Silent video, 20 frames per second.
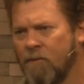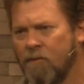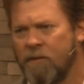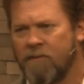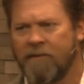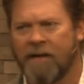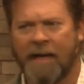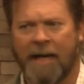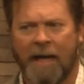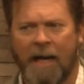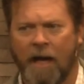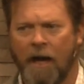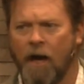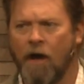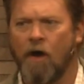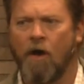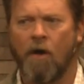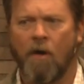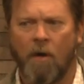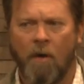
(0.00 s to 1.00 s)
We've got a
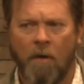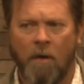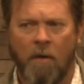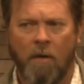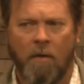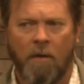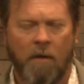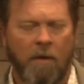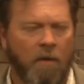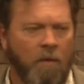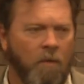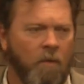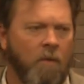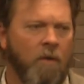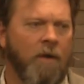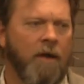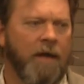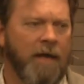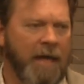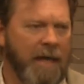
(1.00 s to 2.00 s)
long
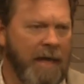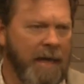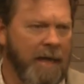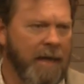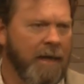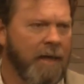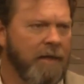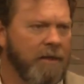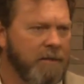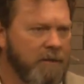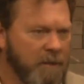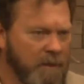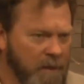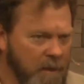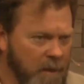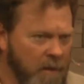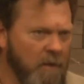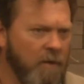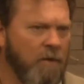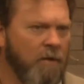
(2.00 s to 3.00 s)
way to
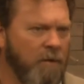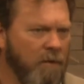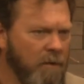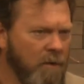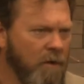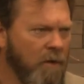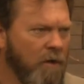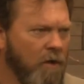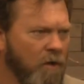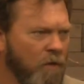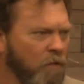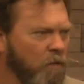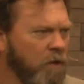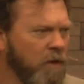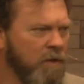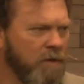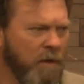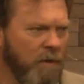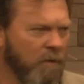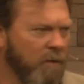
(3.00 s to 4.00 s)
go.
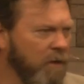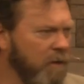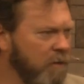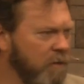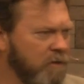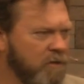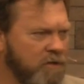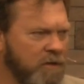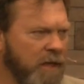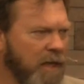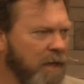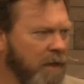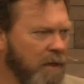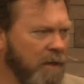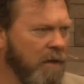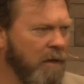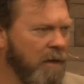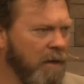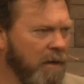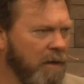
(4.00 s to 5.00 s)
We don't understand
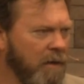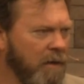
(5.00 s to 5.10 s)
God